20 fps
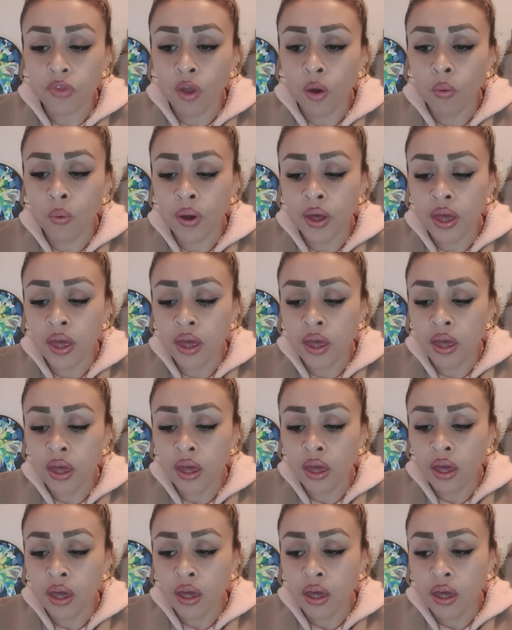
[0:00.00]

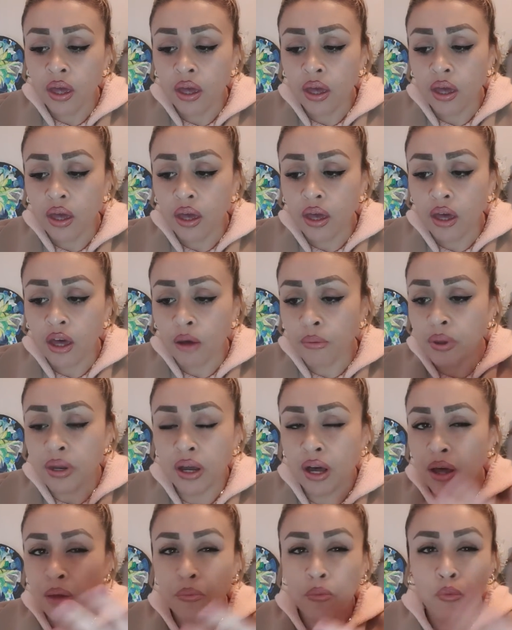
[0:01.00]
where, I mean,
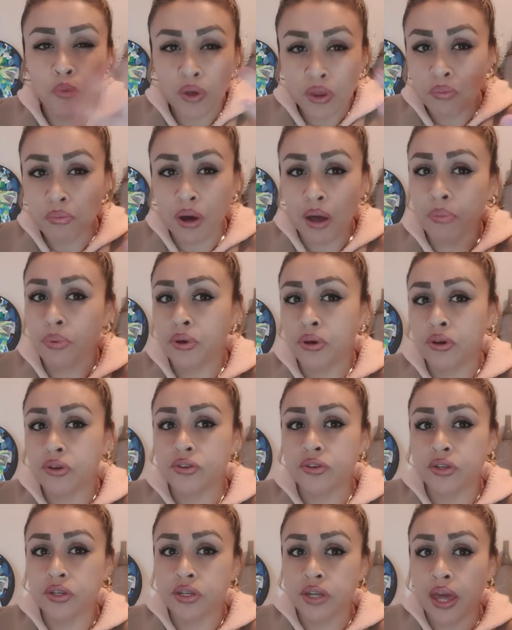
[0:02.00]
I'm with my
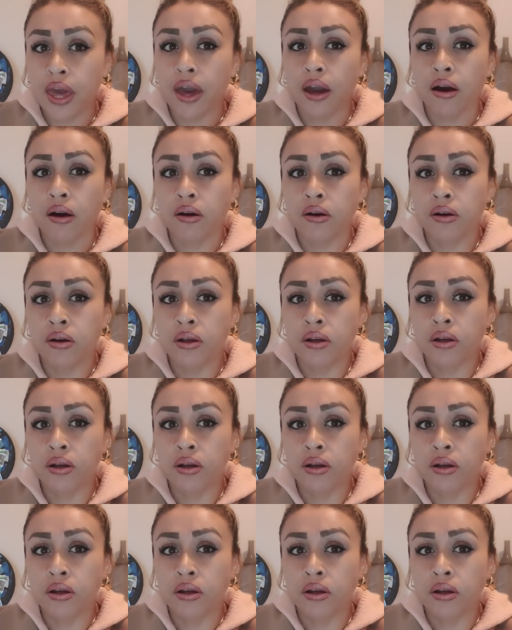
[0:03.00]
person now,